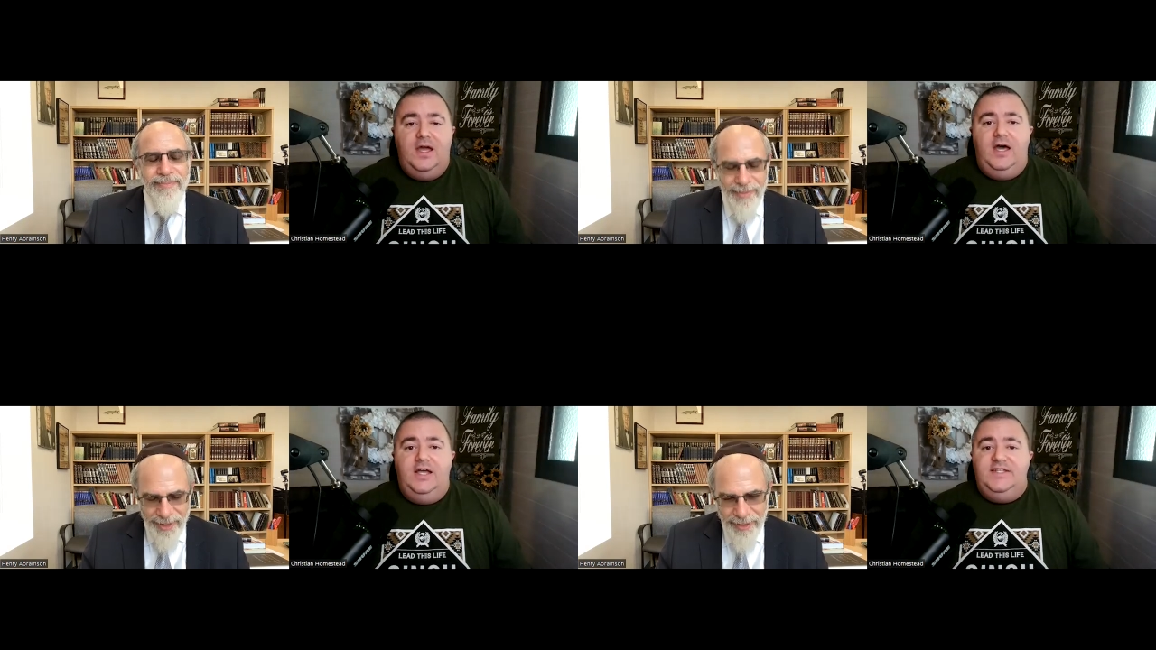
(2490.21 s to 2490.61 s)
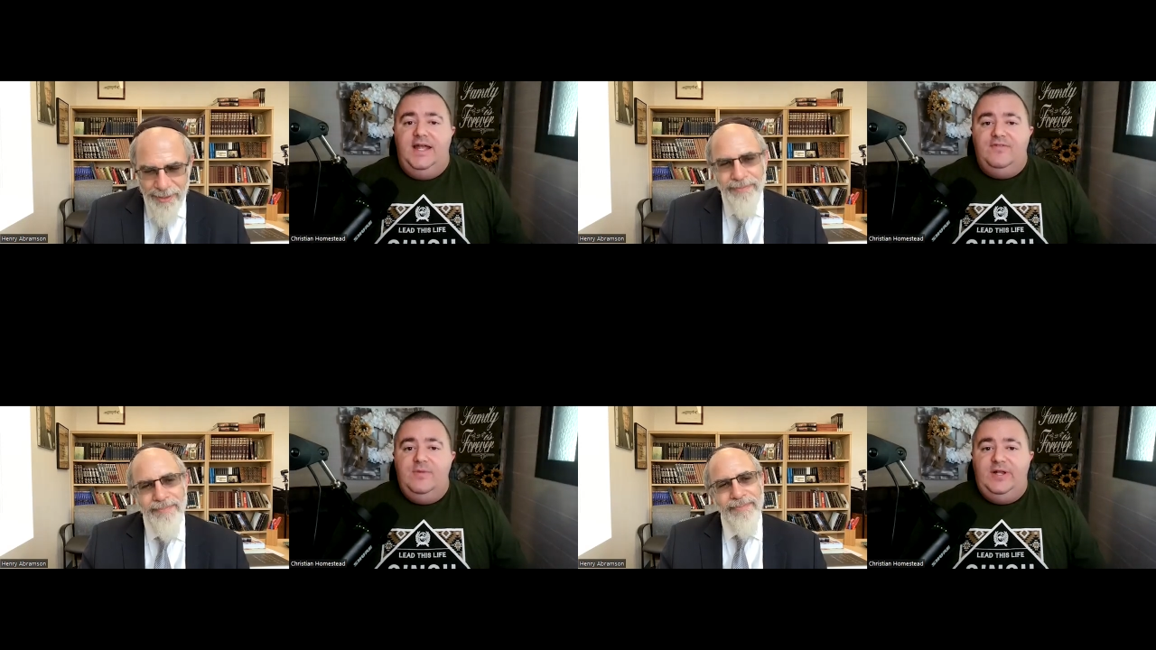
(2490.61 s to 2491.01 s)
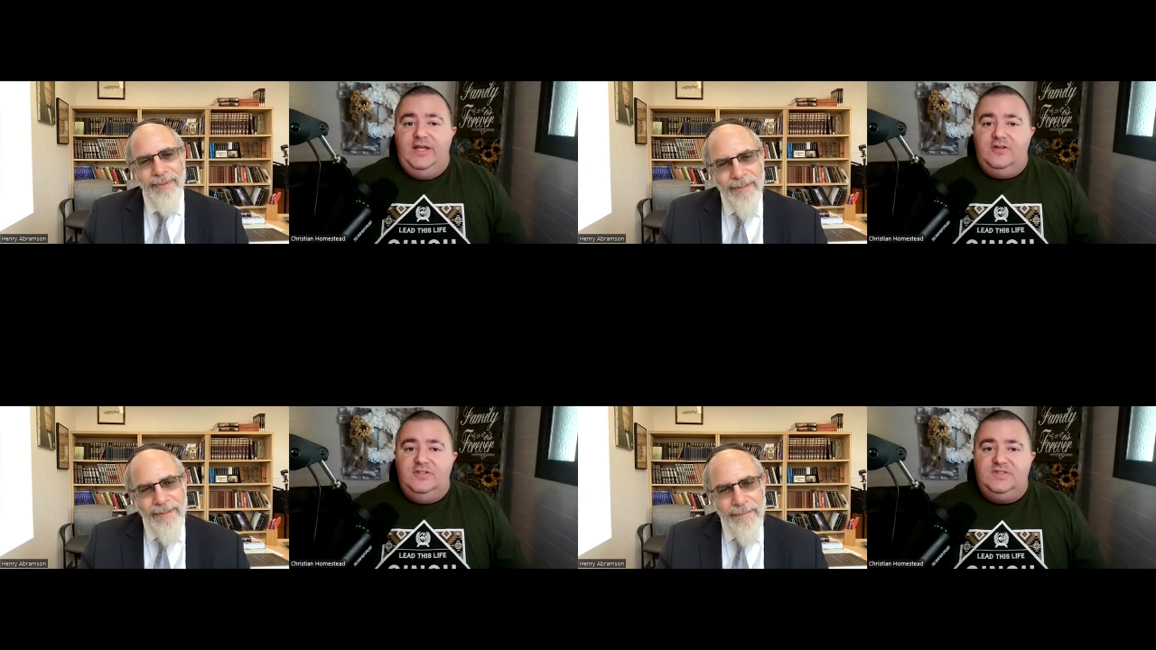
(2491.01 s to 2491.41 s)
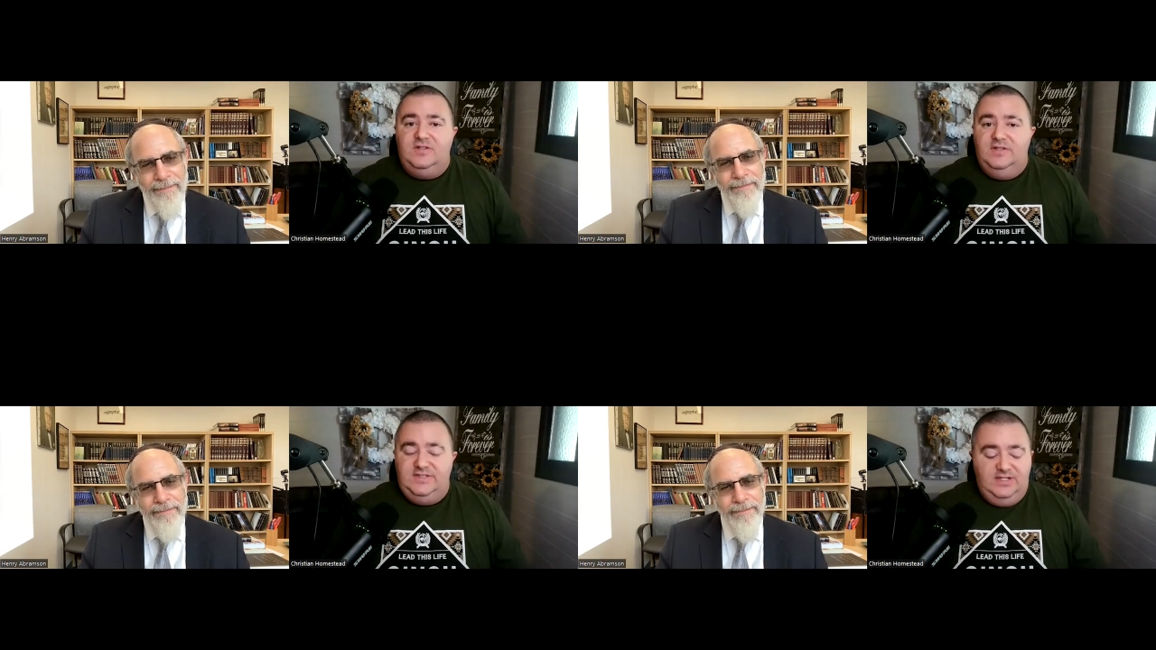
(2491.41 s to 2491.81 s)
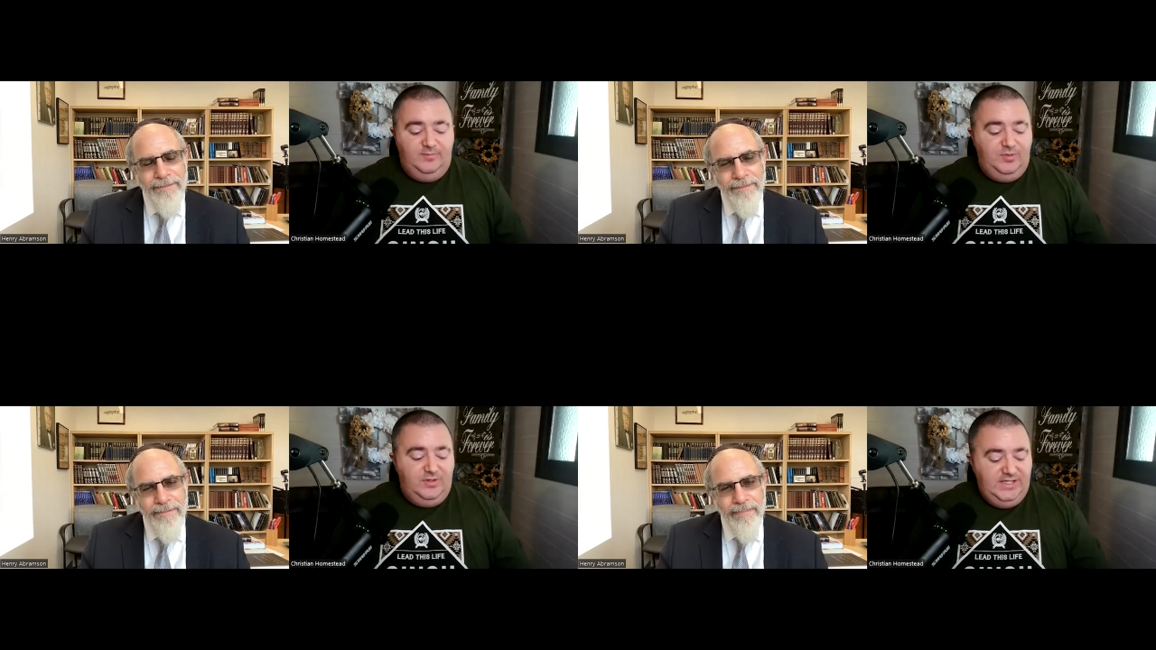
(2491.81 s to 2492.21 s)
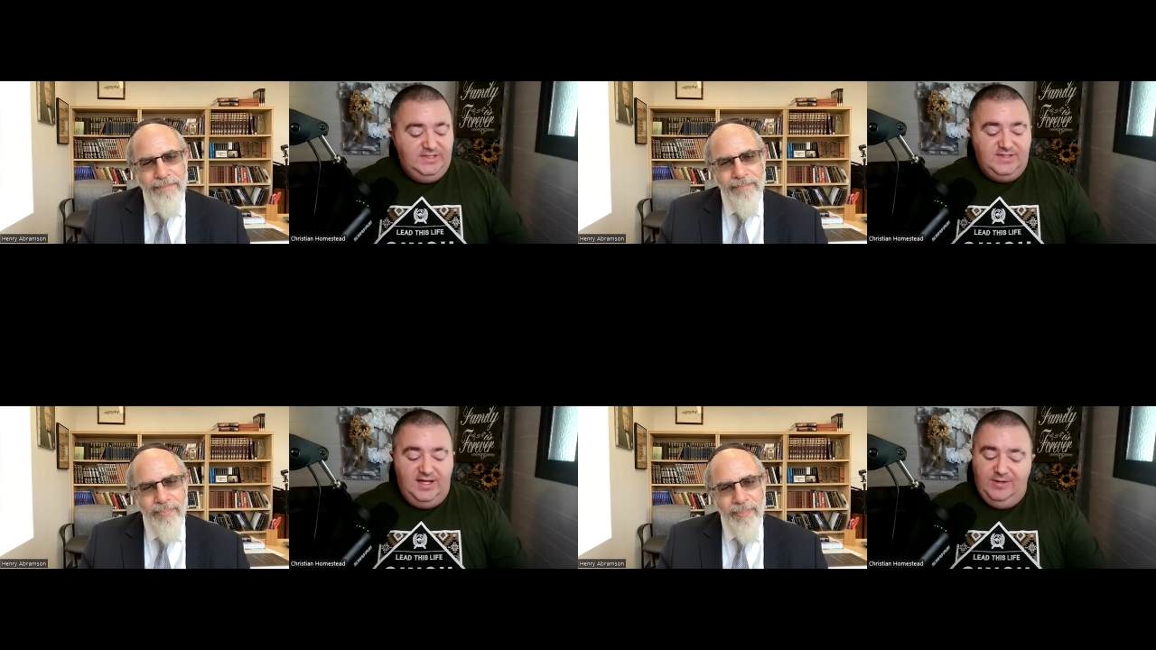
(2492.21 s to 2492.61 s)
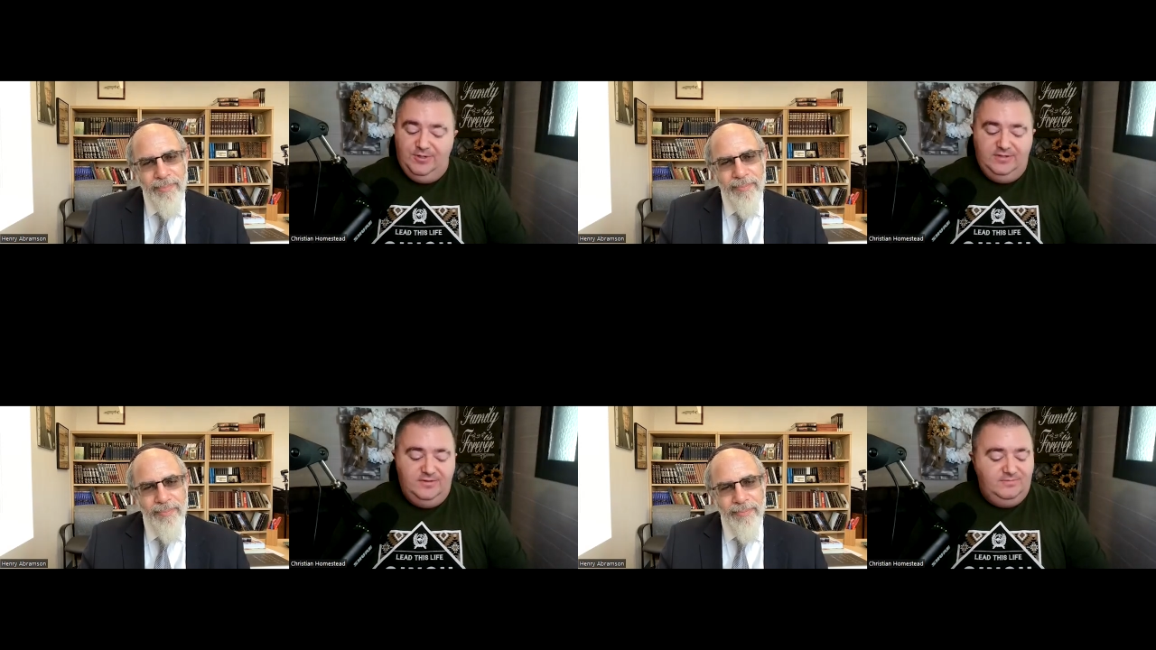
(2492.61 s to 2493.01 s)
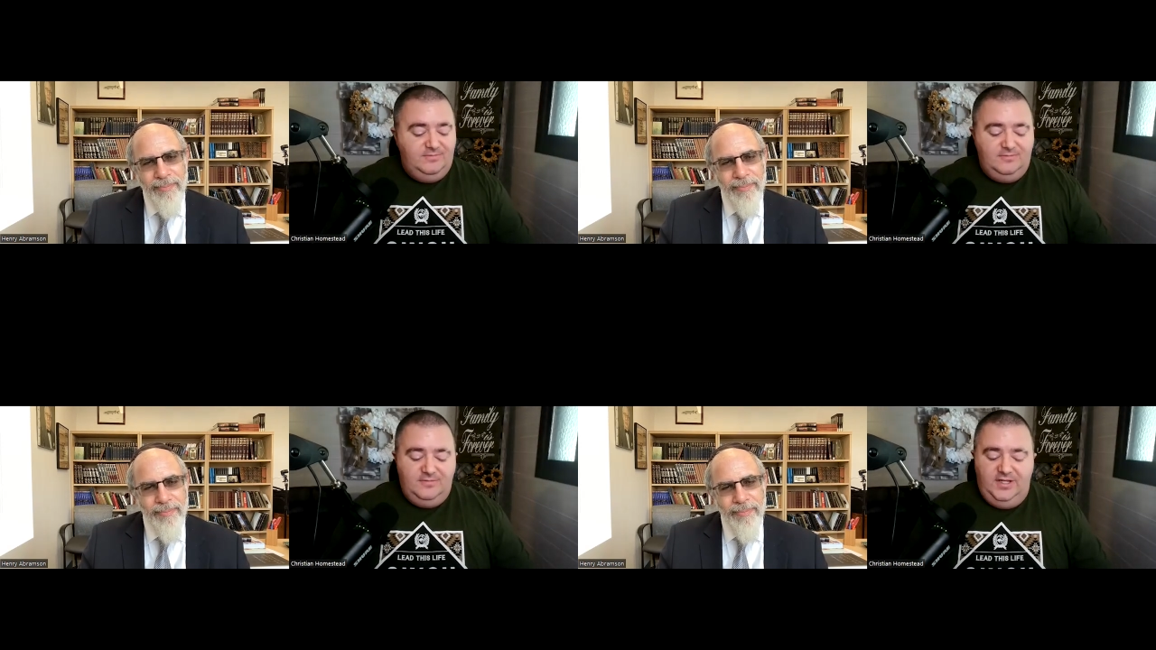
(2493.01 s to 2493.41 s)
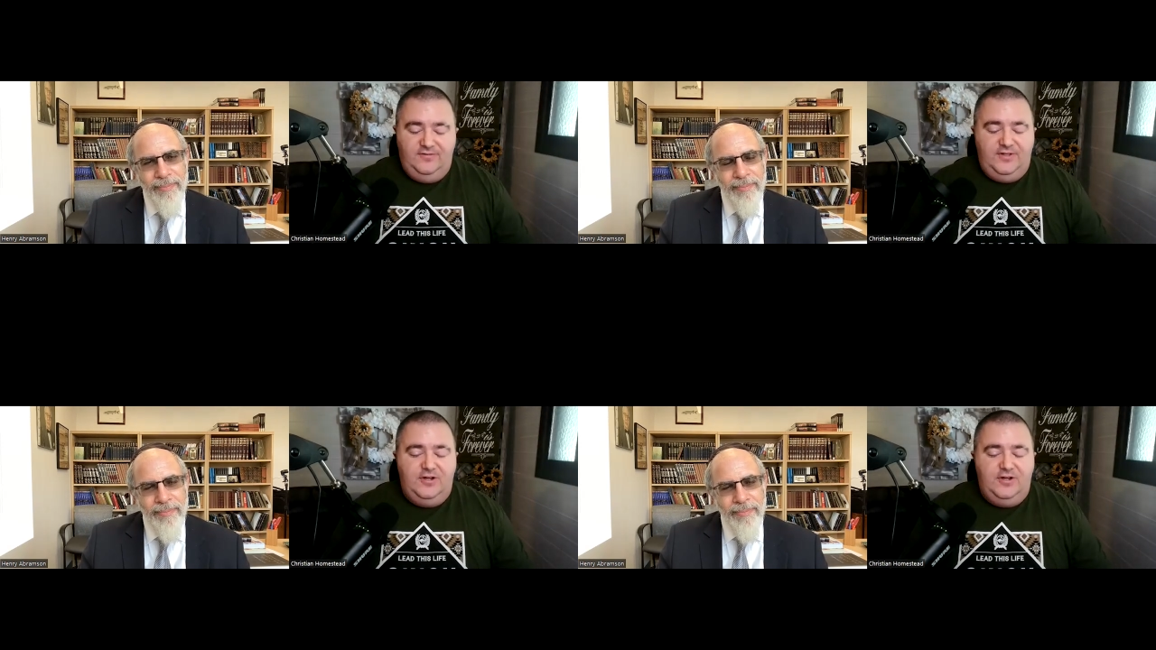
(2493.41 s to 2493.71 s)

Speaker 1: Uh, to you. everybody else listening, please, I would, if